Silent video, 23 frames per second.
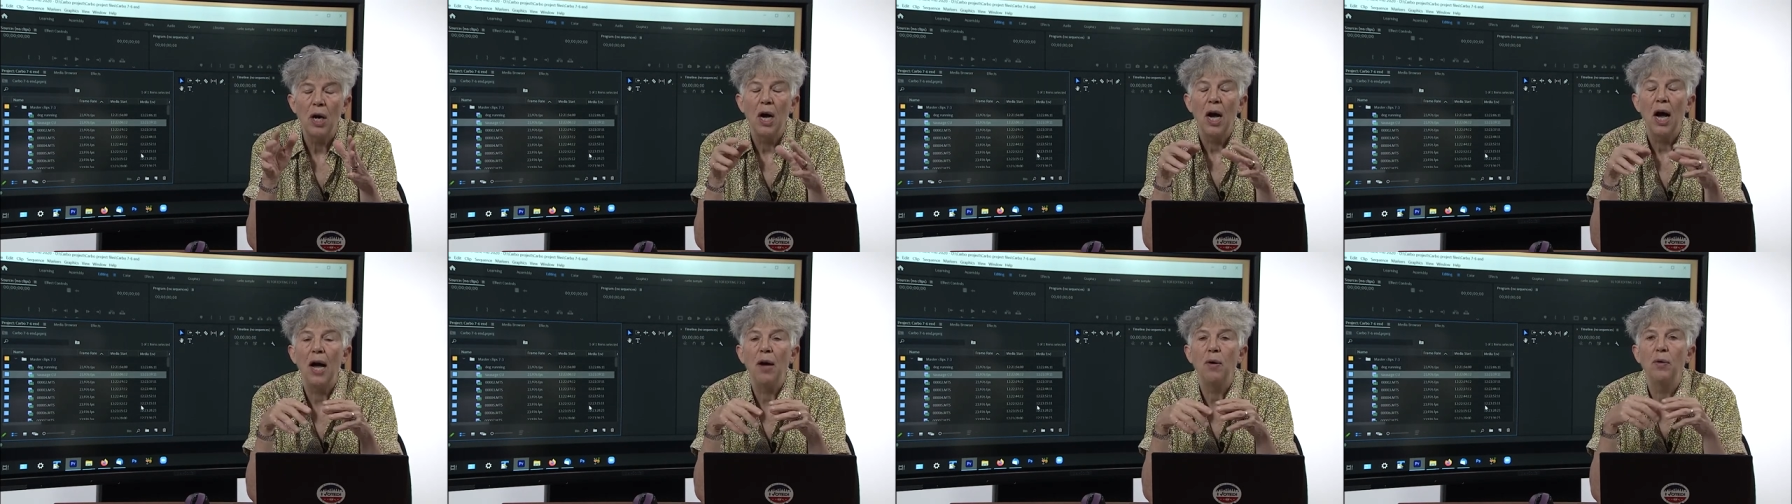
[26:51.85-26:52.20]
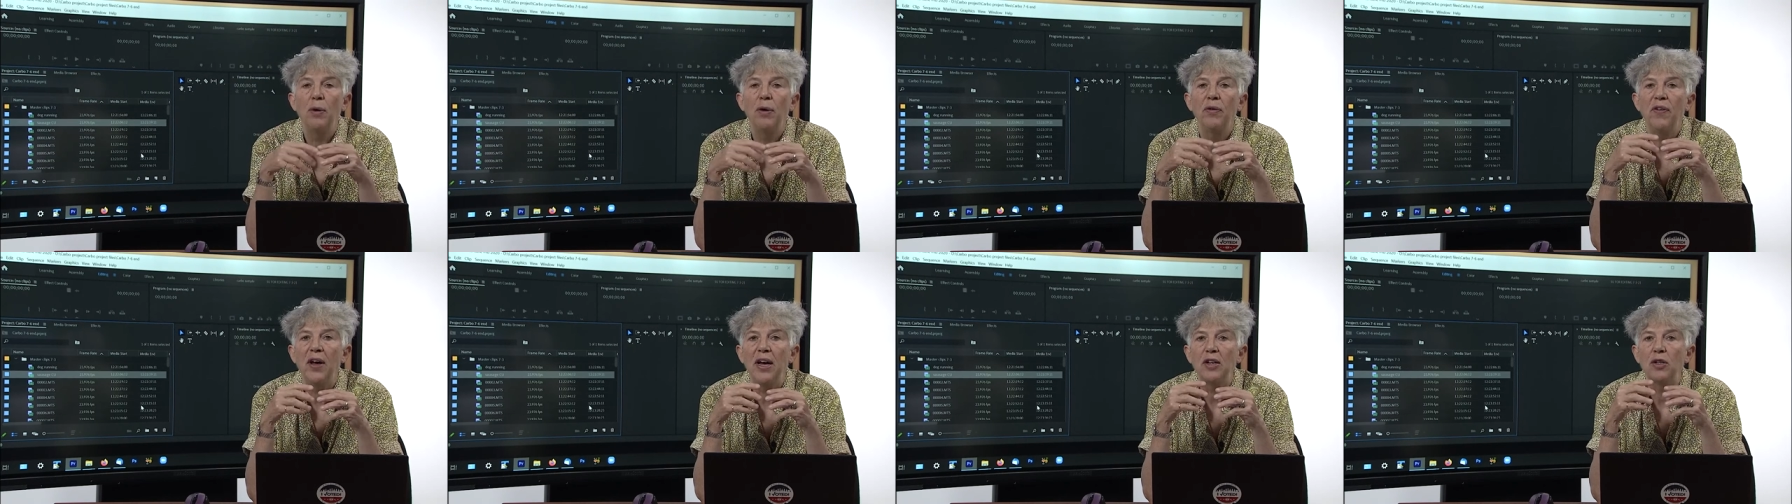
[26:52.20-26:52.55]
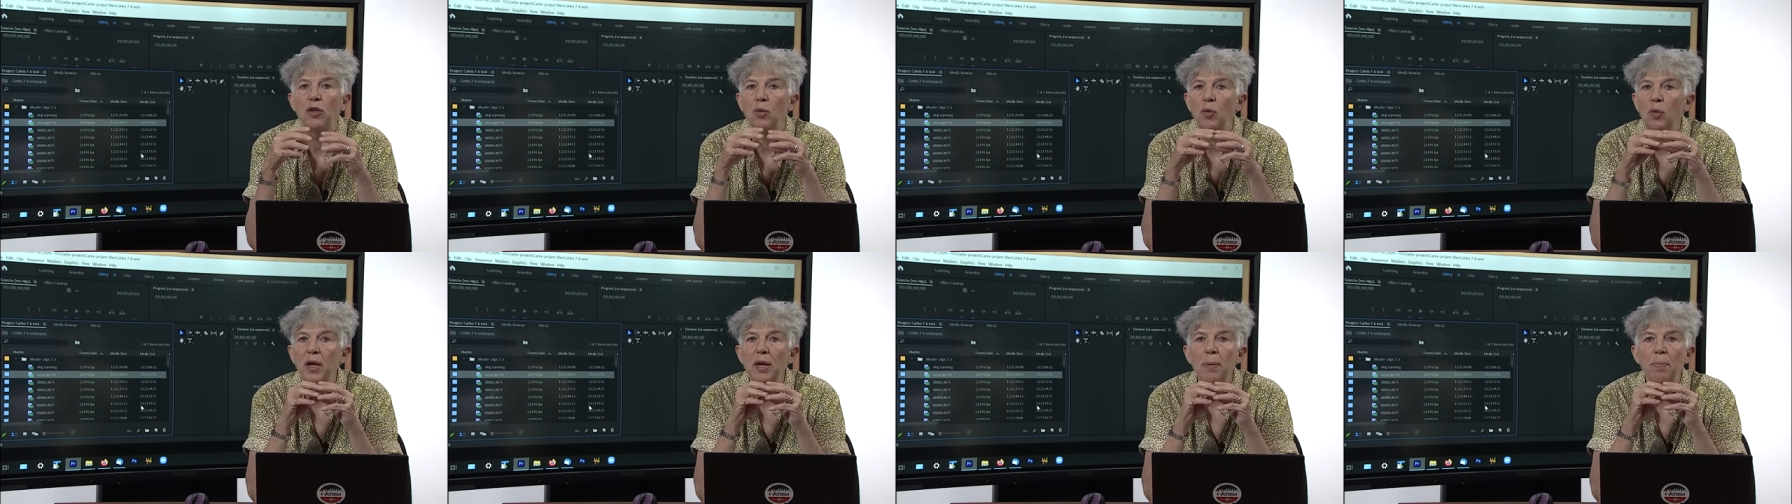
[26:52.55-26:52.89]
I would have had
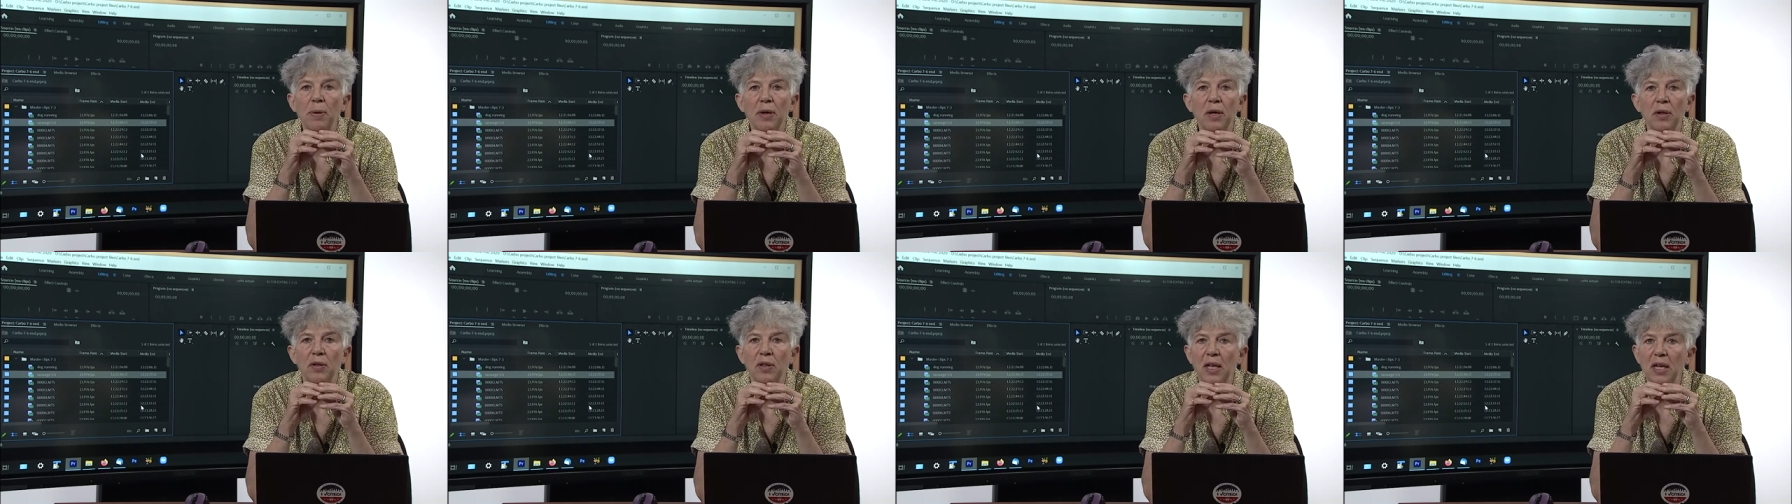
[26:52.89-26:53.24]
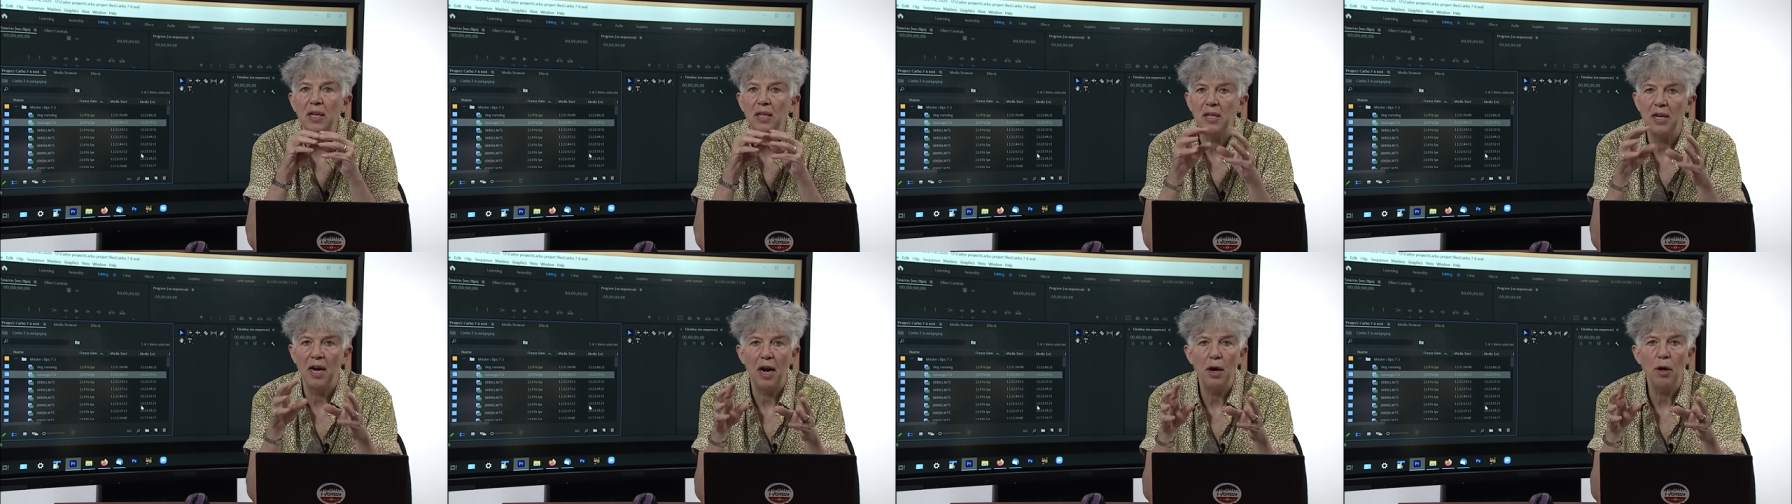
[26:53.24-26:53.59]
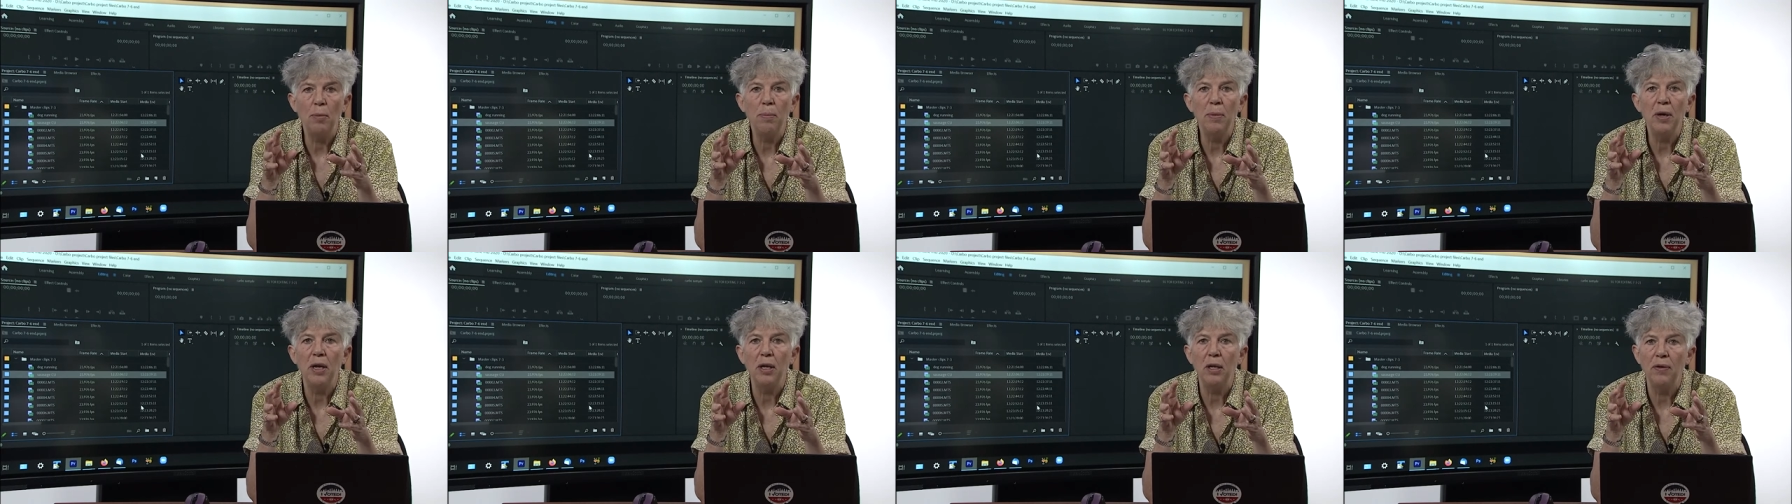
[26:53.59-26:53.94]
to rebuild the entire
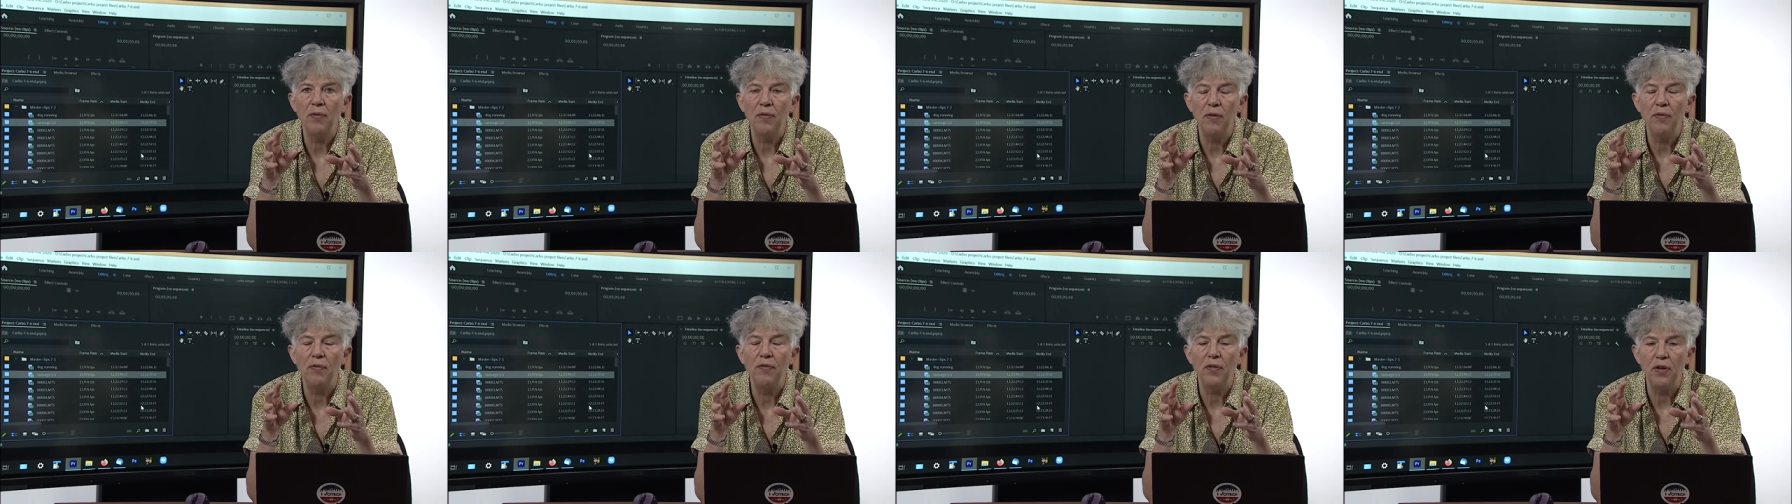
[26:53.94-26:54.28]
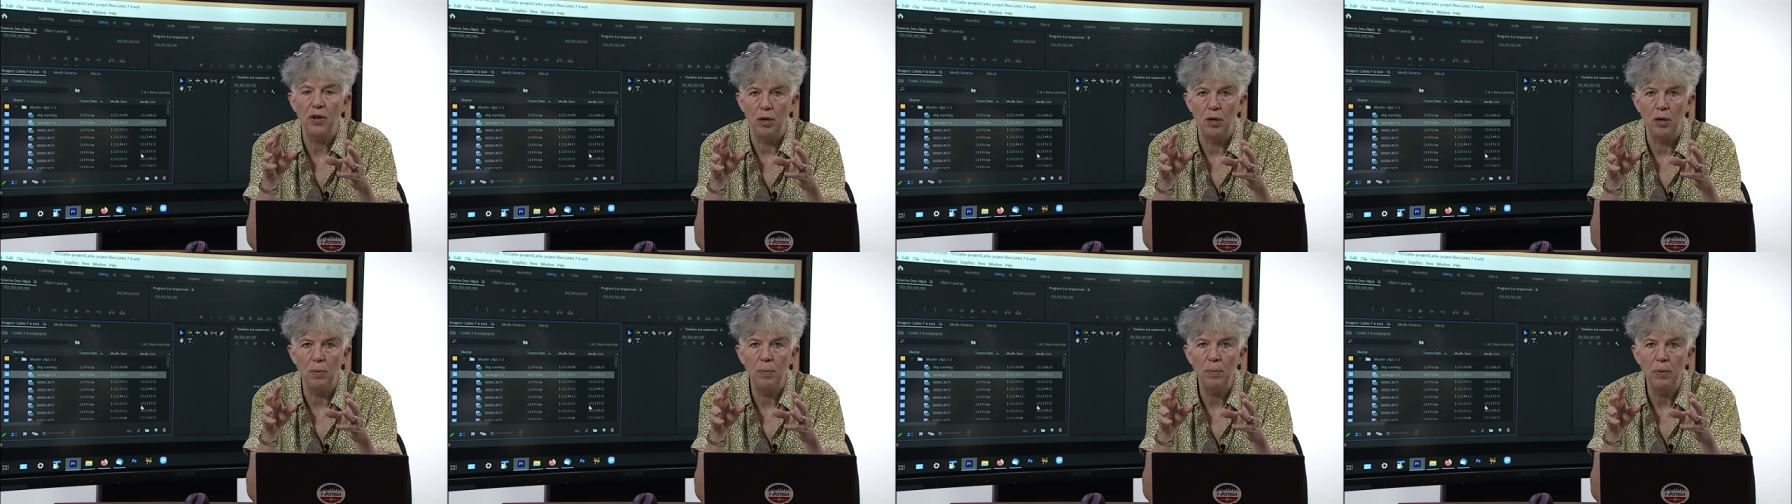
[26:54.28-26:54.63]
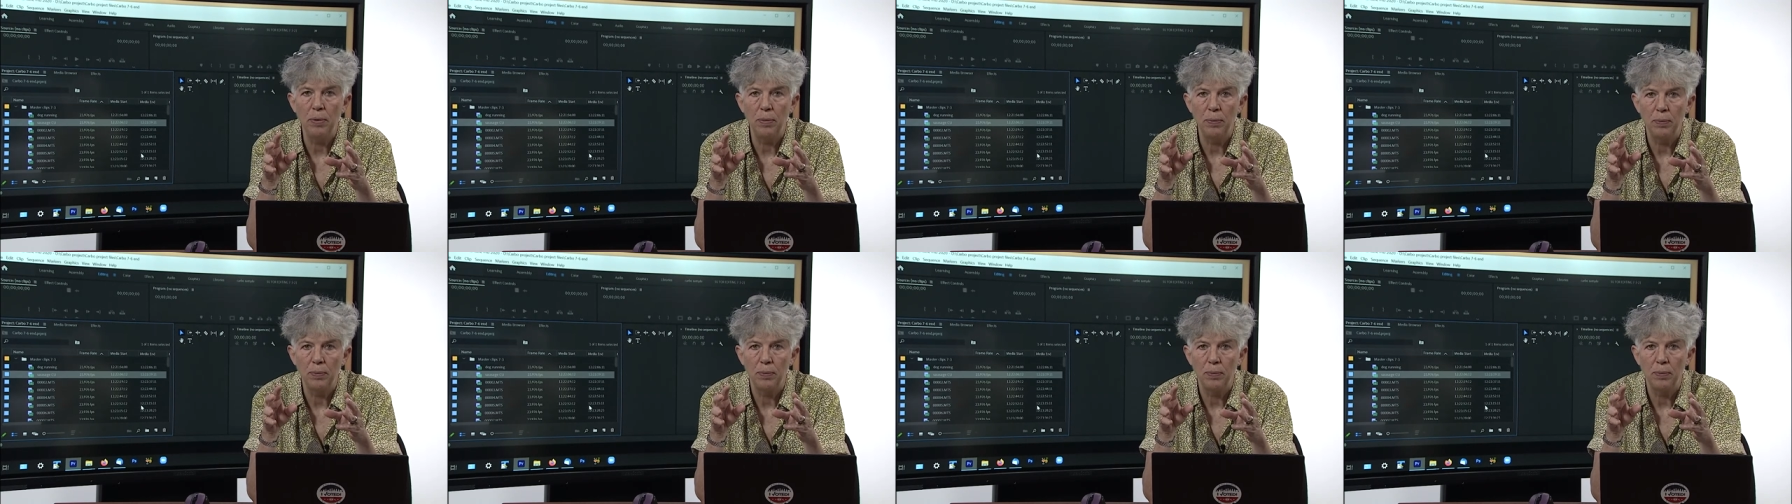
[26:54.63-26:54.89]
middle of the film,